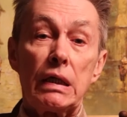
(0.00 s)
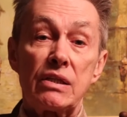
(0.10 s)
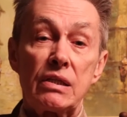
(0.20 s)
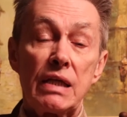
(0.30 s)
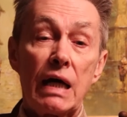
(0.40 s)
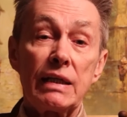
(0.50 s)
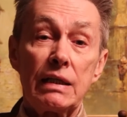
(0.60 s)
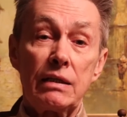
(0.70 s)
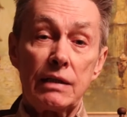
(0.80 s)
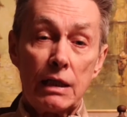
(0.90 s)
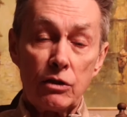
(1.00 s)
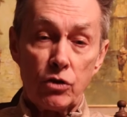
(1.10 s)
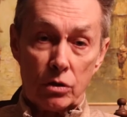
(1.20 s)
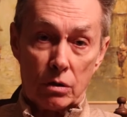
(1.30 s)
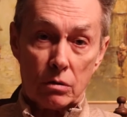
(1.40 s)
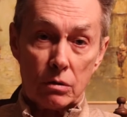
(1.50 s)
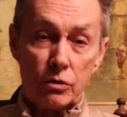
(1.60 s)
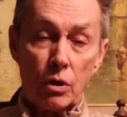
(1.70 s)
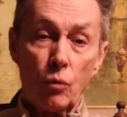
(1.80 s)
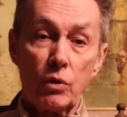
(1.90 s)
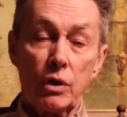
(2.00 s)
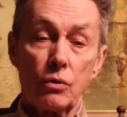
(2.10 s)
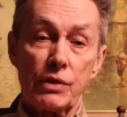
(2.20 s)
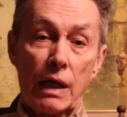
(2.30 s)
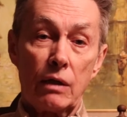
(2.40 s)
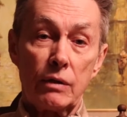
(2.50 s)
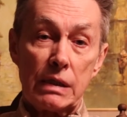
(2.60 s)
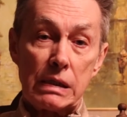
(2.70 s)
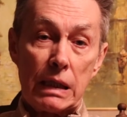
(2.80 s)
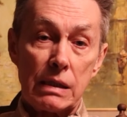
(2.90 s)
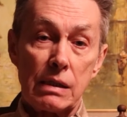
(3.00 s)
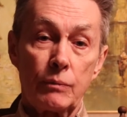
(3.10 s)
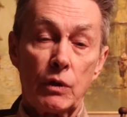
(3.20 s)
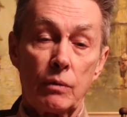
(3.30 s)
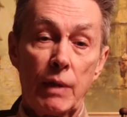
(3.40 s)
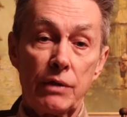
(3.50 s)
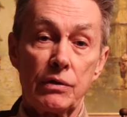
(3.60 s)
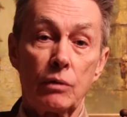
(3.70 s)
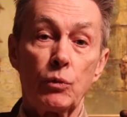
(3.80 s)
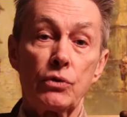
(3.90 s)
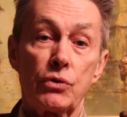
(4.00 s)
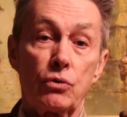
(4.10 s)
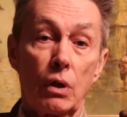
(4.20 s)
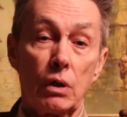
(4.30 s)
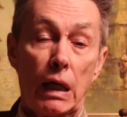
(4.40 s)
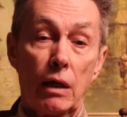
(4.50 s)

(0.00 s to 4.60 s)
It's not intentional. No one goes out and says, I'm going to make someone's drug,